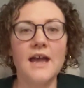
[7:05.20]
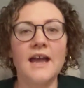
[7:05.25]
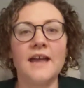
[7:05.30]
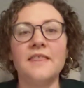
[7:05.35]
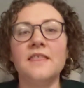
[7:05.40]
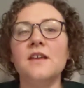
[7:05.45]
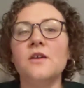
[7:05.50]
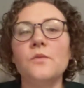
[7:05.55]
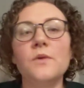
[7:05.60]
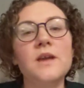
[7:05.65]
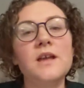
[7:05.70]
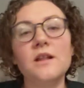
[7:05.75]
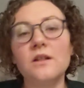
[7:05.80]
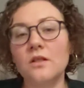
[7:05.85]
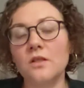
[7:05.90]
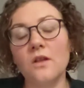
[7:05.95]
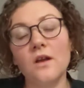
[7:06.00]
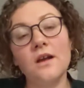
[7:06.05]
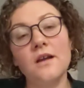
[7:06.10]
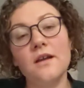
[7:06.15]
I think we
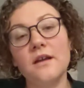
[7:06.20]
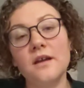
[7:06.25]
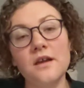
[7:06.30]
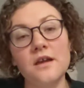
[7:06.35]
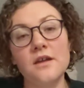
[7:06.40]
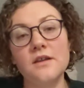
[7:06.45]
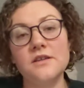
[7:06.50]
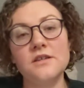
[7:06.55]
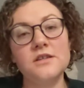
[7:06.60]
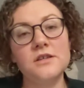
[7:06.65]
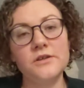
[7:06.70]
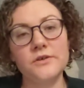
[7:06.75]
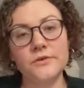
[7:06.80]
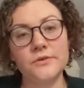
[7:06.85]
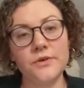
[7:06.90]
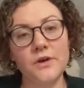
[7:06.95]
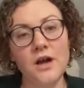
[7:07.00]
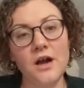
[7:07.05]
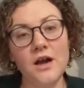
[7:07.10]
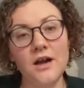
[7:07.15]
can look
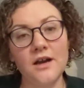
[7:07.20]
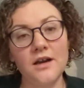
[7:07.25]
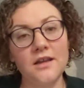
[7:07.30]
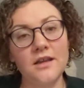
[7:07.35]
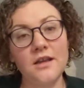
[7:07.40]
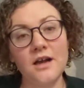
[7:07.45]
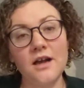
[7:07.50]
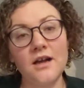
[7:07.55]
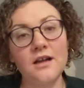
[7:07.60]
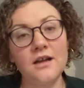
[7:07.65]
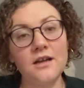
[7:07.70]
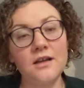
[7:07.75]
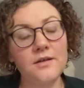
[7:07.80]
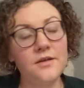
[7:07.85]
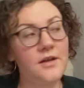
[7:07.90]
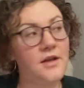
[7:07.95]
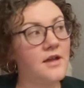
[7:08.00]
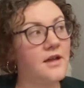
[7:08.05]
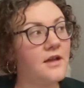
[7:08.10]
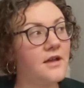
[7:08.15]
to our young
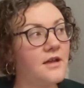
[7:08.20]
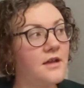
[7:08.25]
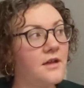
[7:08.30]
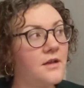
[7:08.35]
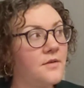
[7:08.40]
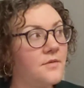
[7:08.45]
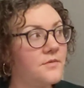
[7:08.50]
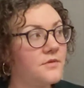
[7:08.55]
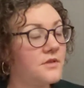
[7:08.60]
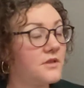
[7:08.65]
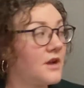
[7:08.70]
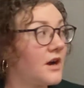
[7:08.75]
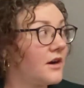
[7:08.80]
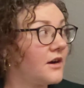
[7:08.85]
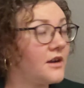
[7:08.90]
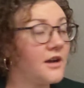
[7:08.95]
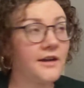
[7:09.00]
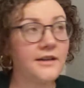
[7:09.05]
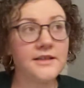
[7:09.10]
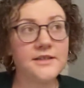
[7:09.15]

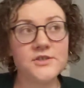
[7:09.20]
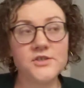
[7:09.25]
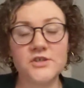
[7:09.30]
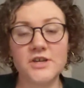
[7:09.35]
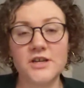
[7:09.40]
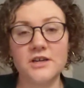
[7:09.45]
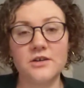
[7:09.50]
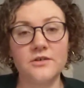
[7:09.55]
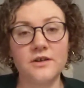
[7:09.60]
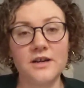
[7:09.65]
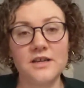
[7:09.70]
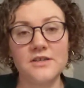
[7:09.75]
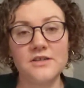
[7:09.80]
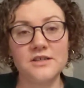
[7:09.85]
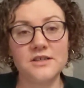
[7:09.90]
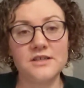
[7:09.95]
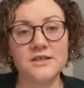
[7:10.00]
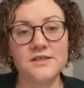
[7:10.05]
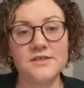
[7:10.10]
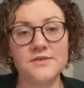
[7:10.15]
our youngest
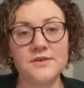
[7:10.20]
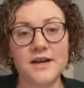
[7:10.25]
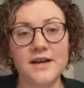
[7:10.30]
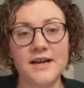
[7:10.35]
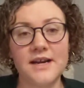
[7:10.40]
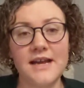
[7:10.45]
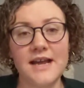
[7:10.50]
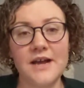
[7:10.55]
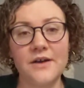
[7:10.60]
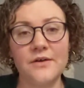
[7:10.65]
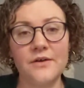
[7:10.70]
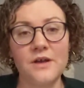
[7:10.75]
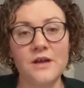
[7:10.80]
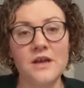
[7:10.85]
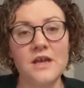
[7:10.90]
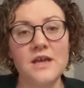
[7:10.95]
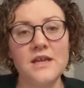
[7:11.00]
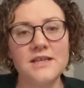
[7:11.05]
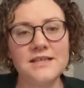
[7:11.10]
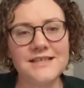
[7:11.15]
generations right now
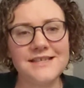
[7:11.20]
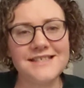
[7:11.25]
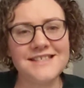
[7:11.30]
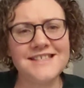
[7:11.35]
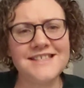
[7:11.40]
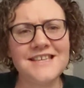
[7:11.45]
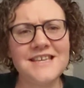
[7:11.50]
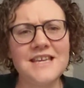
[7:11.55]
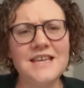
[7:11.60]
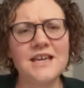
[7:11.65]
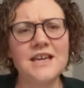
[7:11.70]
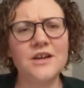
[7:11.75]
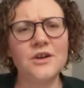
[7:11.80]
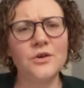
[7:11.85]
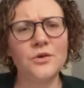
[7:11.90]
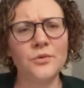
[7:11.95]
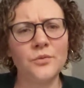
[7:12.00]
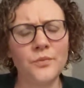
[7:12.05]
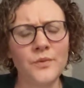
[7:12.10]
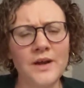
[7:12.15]
to see
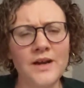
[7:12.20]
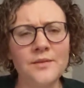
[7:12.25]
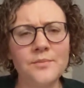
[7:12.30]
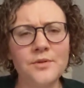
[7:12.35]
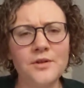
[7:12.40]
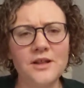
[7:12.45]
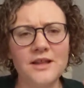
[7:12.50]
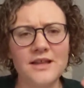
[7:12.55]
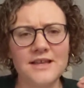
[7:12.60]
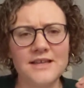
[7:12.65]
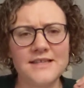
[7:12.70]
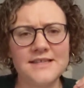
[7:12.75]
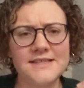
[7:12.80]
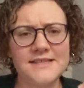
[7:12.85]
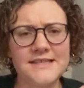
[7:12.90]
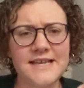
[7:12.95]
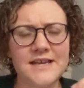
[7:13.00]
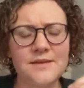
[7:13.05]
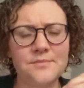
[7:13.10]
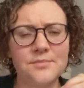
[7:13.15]
incredible
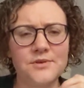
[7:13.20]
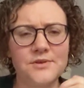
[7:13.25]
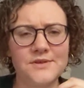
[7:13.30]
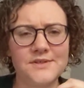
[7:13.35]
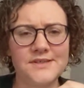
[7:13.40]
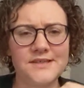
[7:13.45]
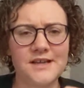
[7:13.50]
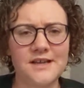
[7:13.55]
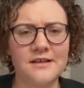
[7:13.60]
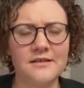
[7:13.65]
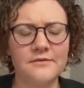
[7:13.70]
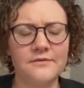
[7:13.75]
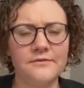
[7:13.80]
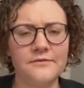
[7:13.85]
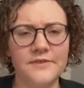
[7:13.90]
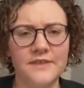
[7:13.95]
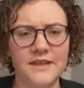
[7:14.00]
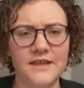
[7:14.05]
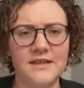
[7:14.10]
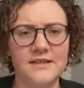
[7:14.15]
examples of
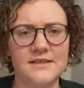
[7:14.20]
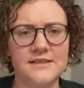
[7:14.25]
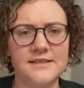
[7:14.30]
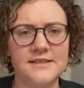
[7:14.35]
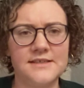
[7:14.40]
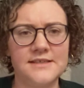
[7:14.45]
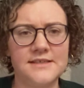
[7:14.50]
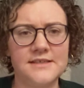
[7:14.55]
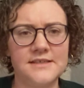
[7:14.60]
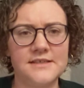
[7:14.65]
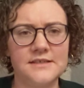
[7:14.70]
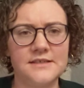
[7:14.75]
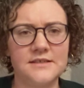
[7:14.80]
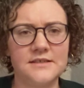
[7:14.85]
this.